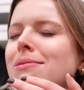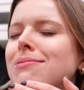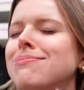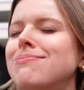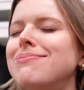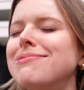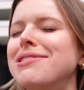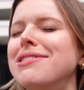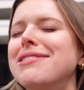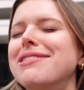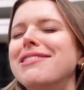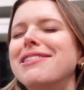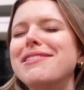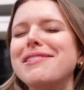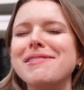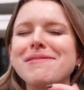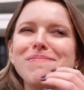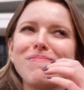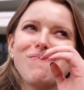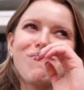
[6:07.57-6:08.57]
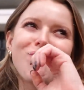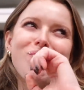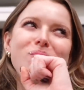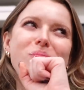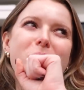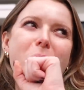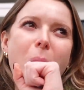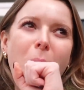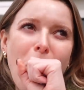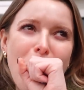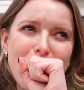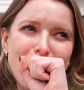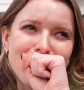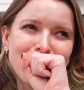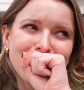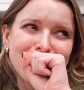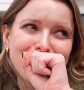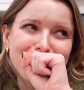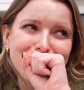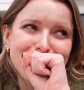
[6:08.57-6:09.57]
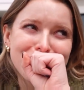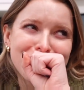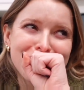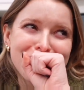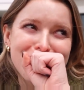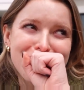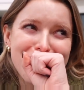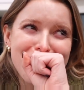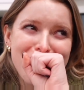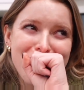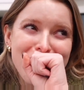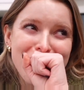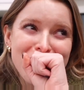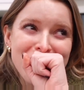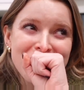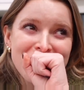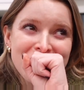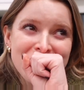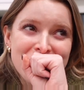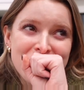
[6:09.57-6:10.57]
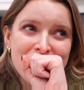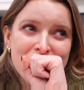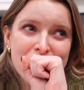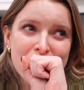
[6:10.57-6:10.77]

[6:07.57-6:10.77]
Nothing is said.